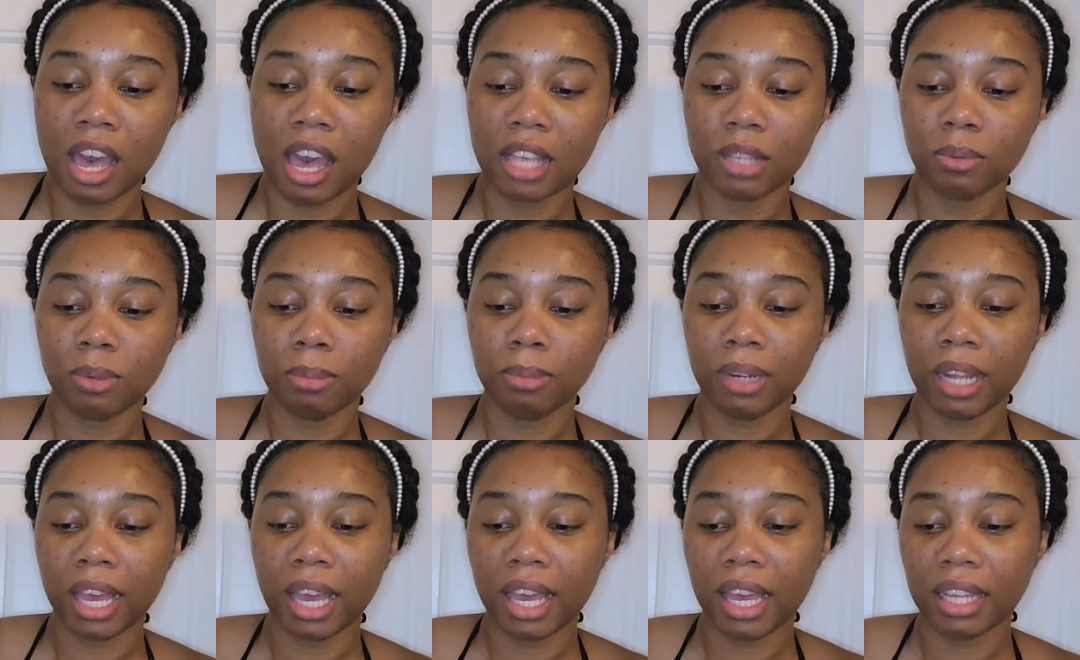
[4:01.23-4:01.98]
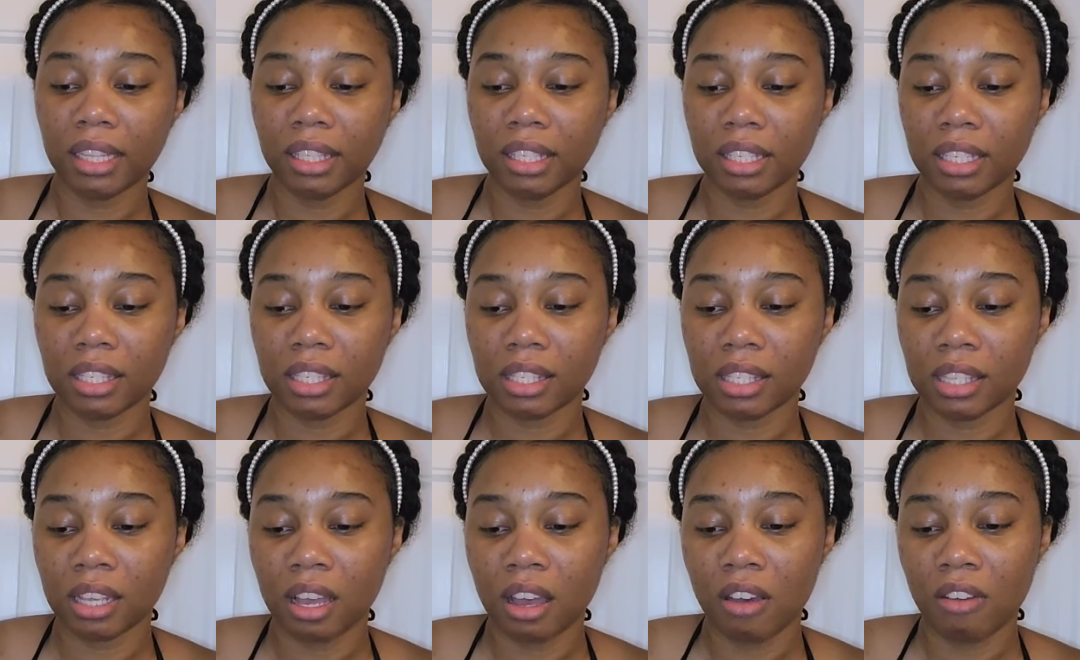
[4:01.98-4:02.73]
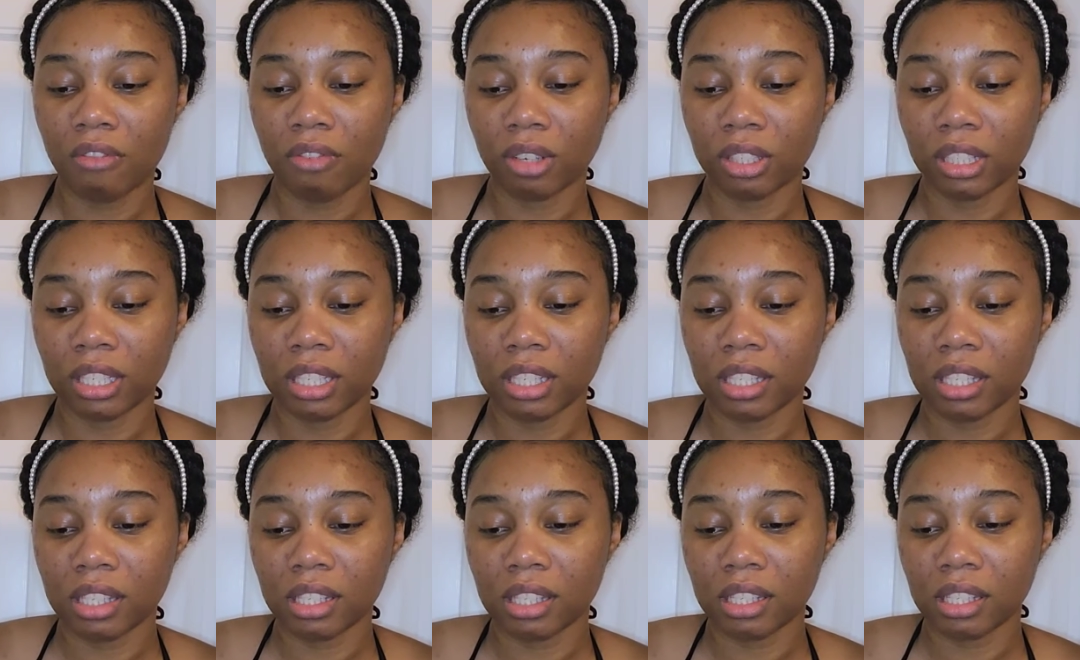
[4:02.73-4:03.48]
As we plan this for
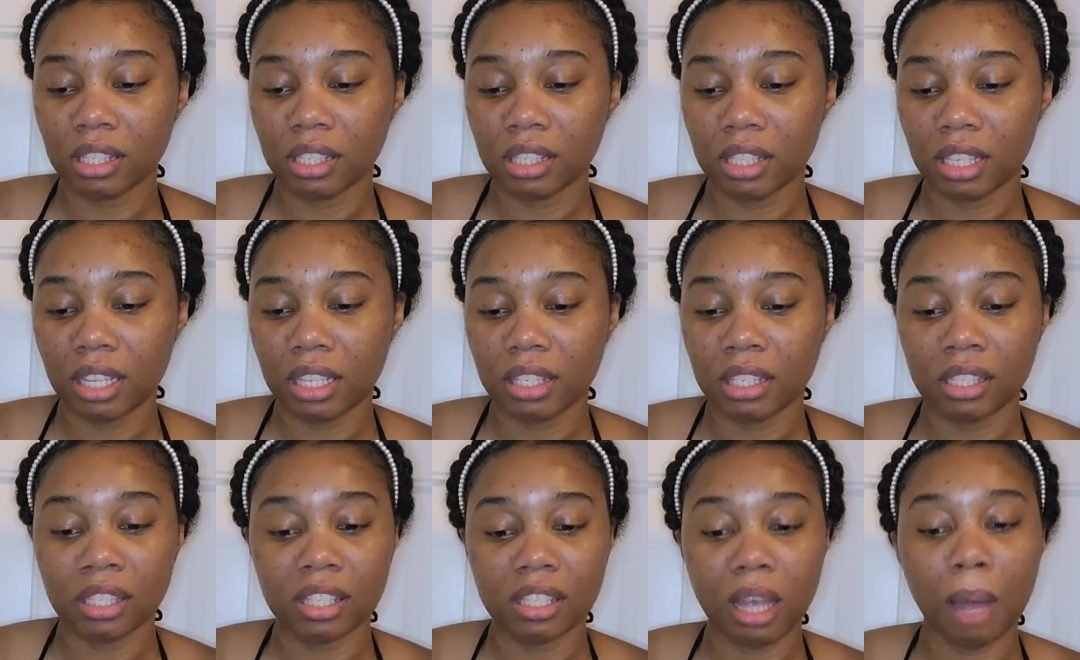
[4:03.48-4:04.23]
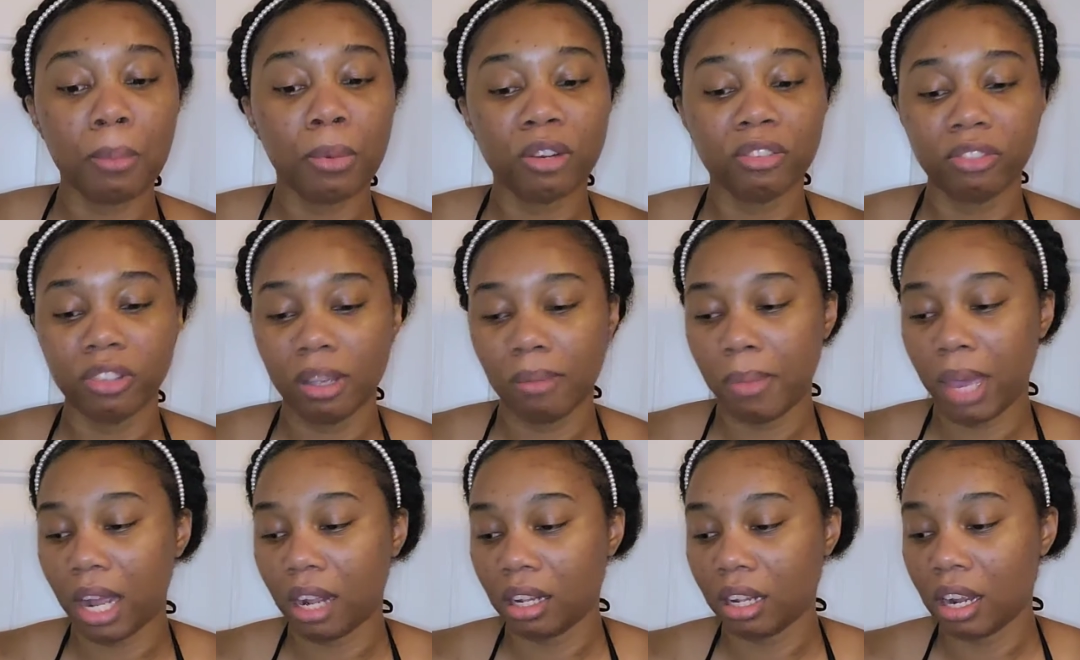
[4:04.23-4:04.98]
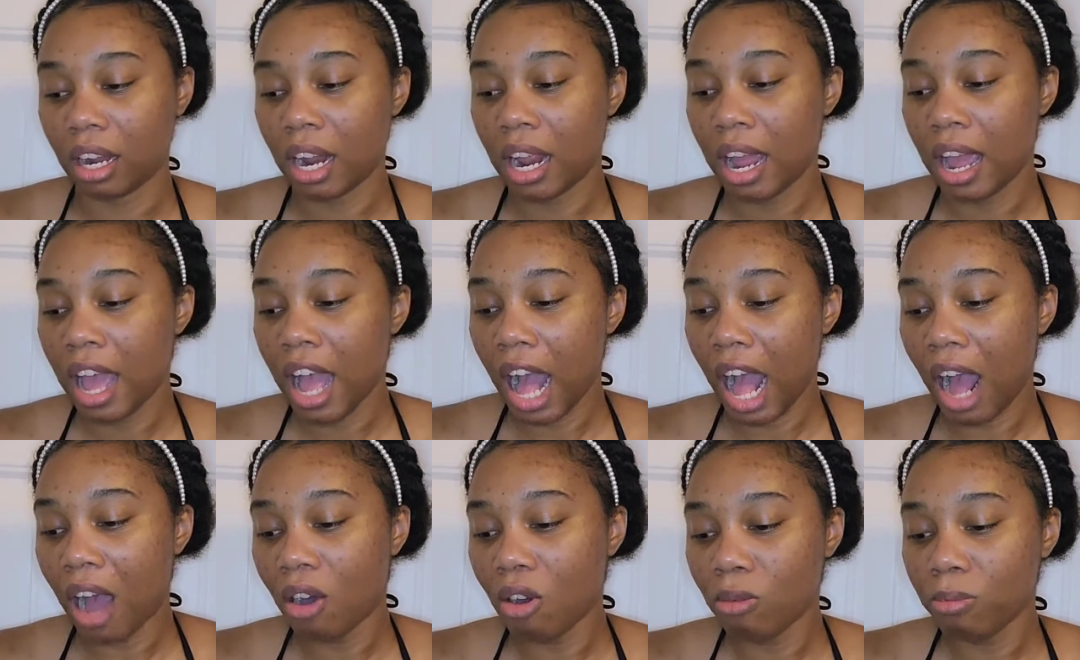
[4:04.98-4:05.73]
this season summer femailer,
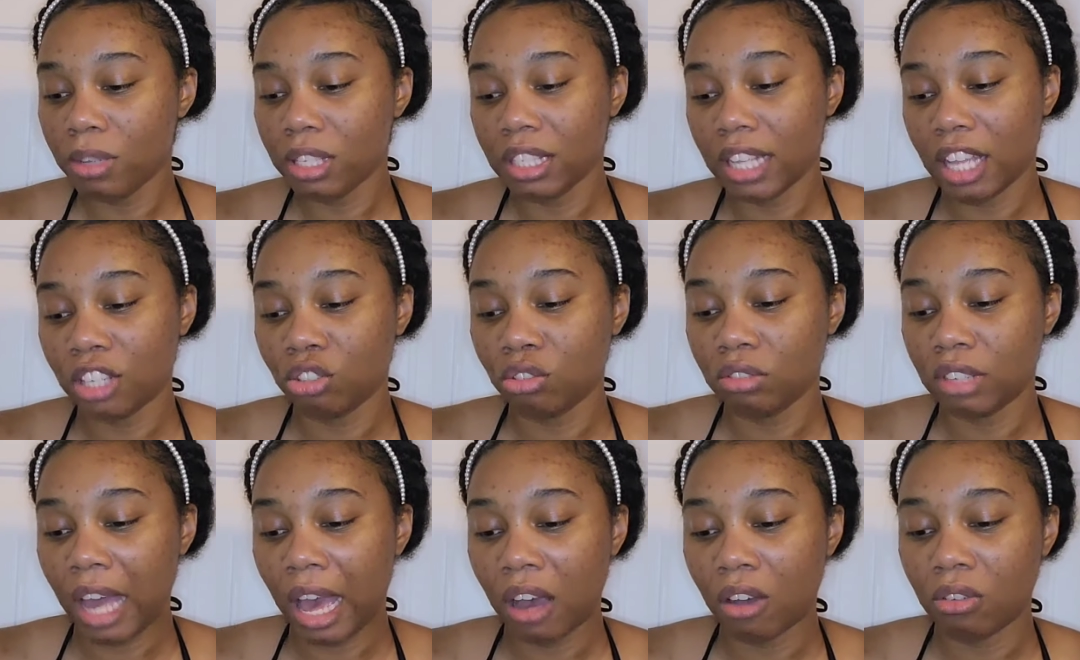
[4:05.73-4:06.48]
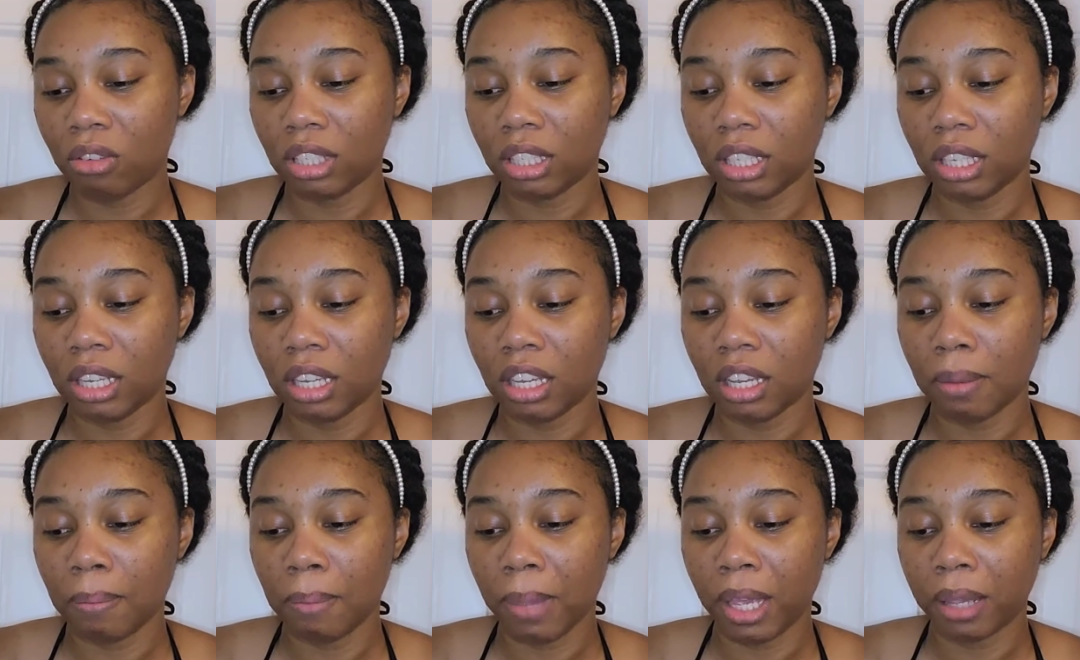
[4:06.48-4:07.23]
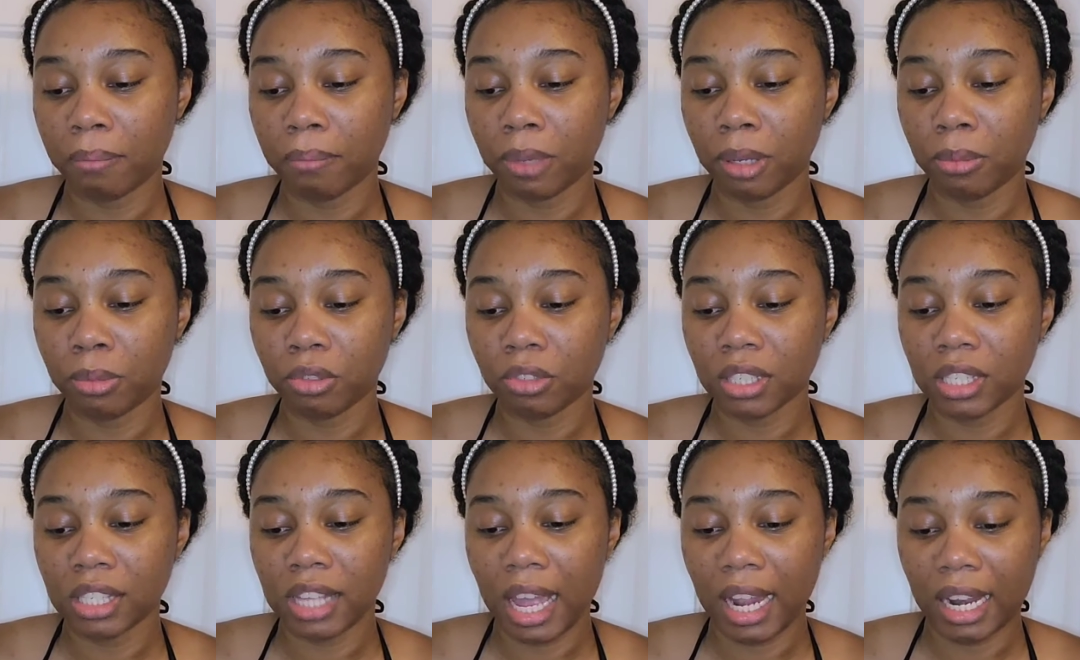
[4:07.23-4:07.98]
I hope is that you not only make
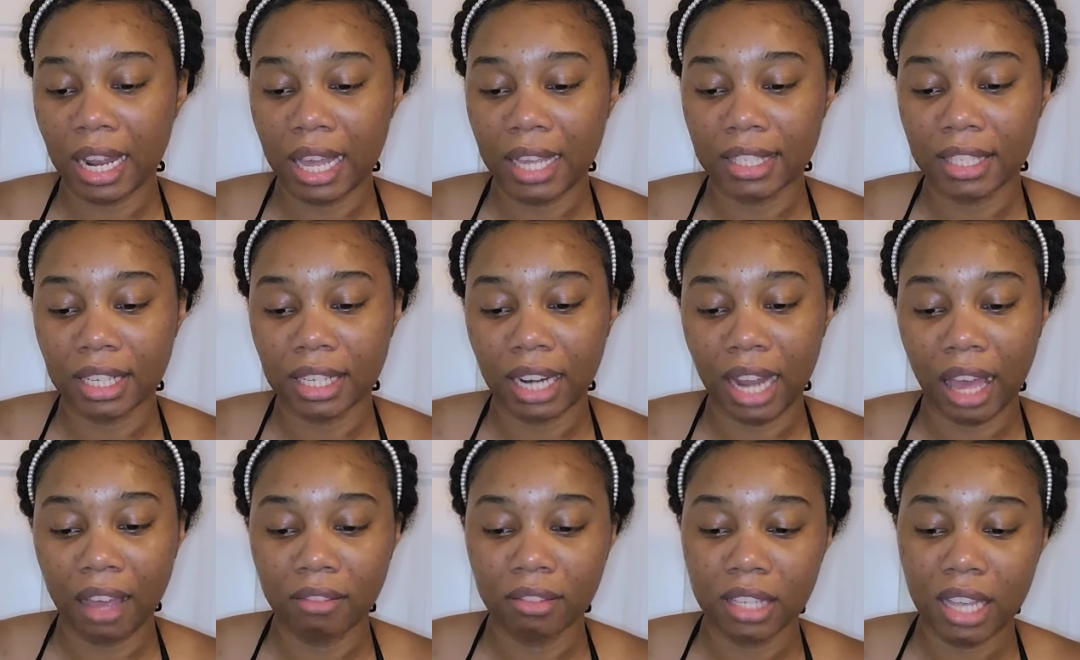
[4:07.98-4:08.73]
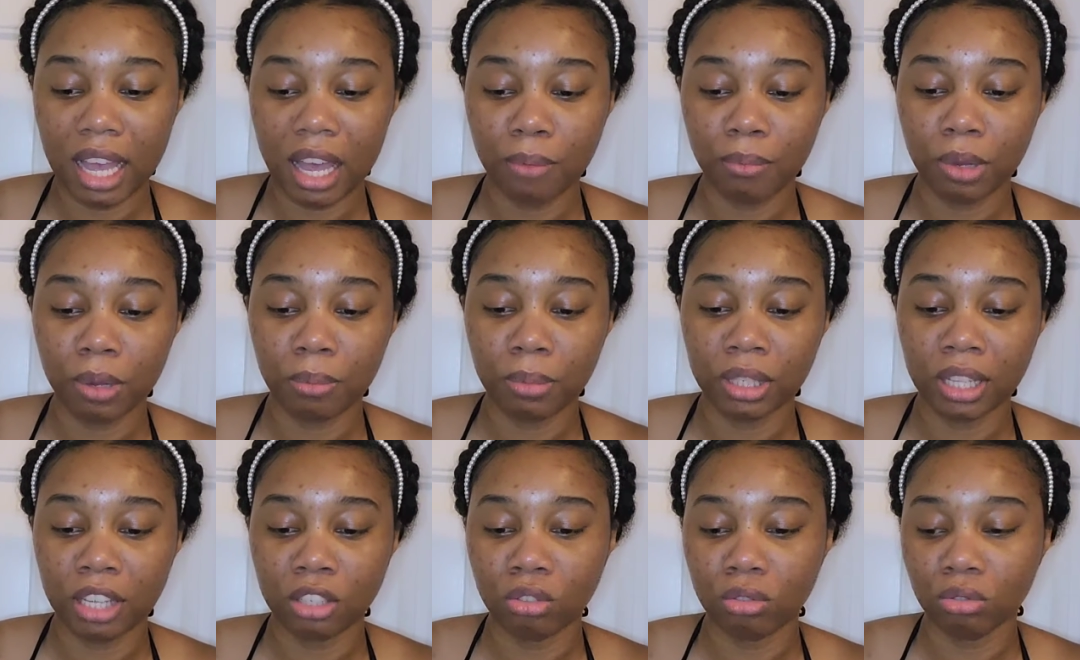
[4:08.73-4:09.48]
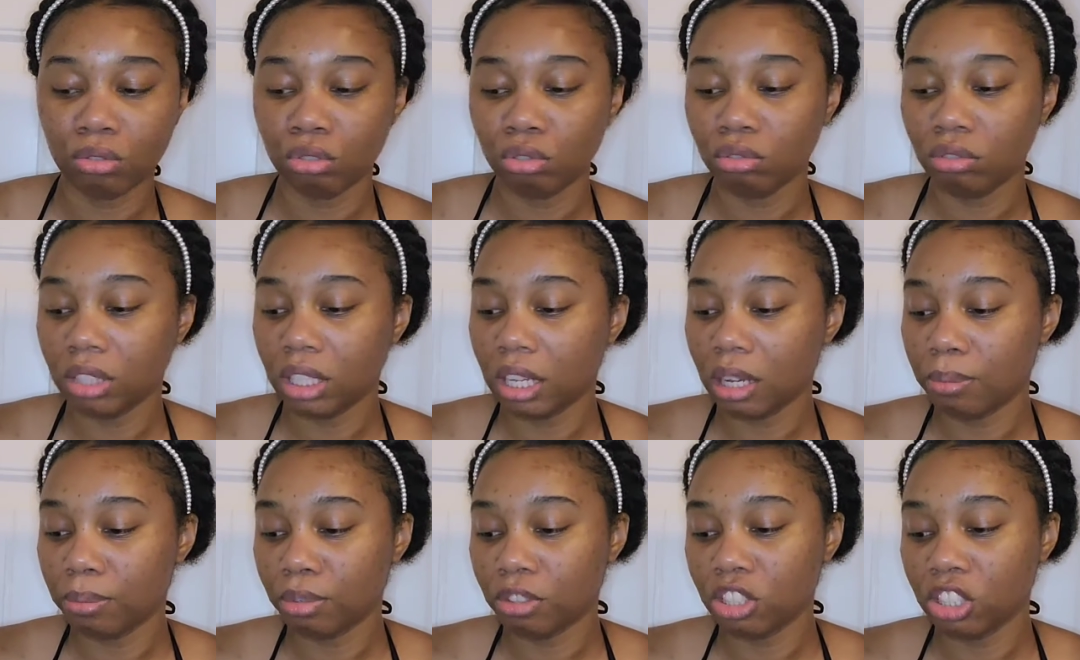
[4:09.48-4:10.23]
memories that last a lifetime, but that you truly
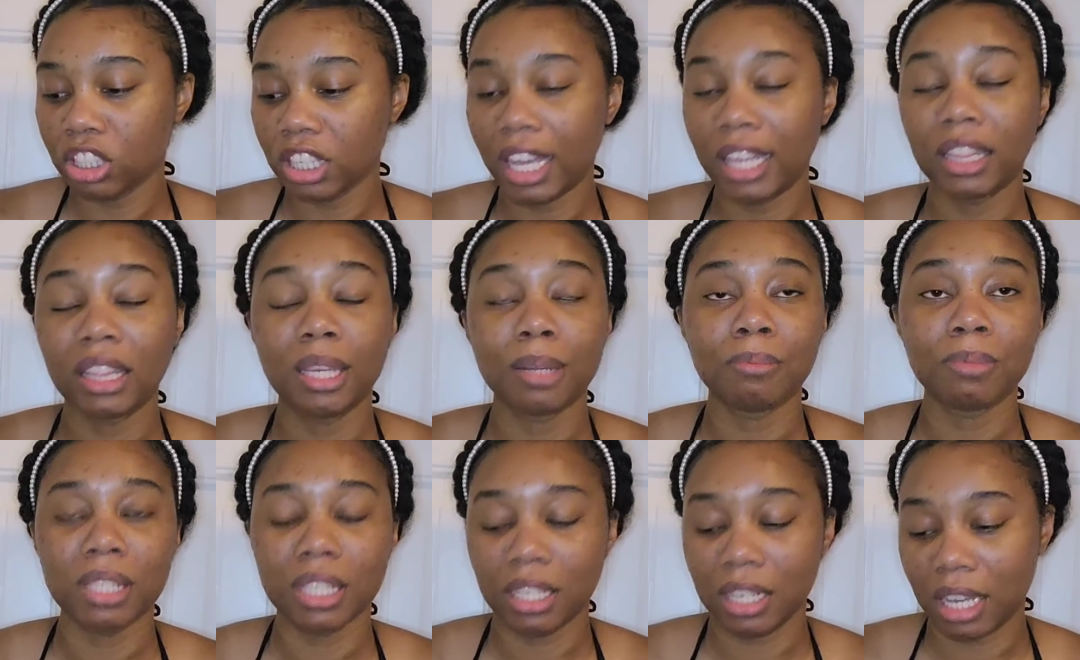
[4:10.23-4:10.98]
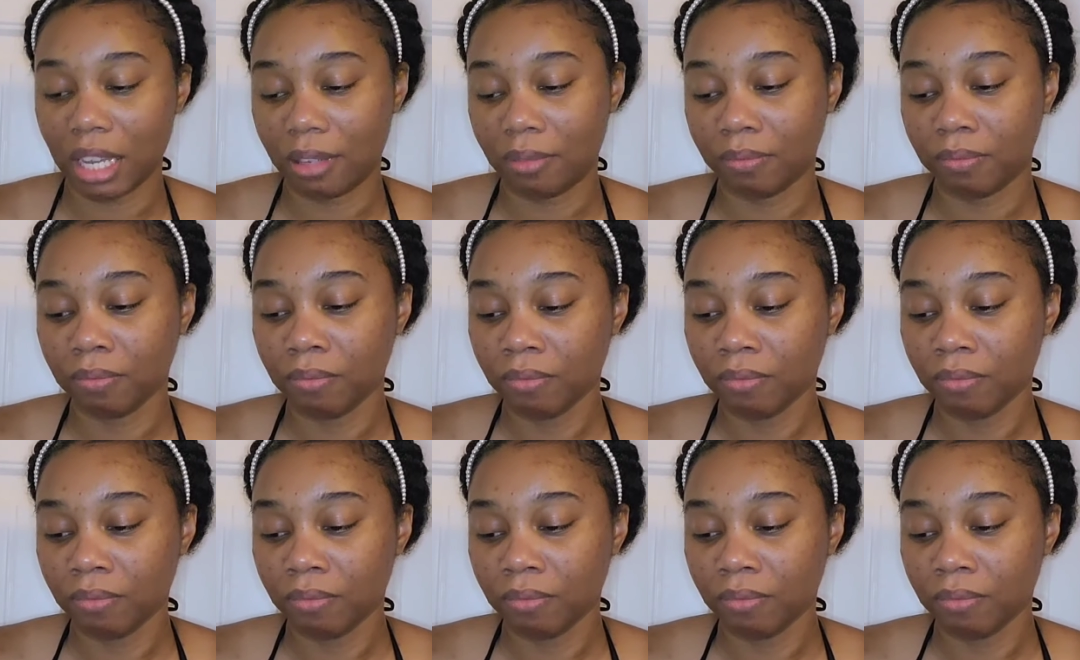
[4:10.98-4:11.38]
appreciate them today.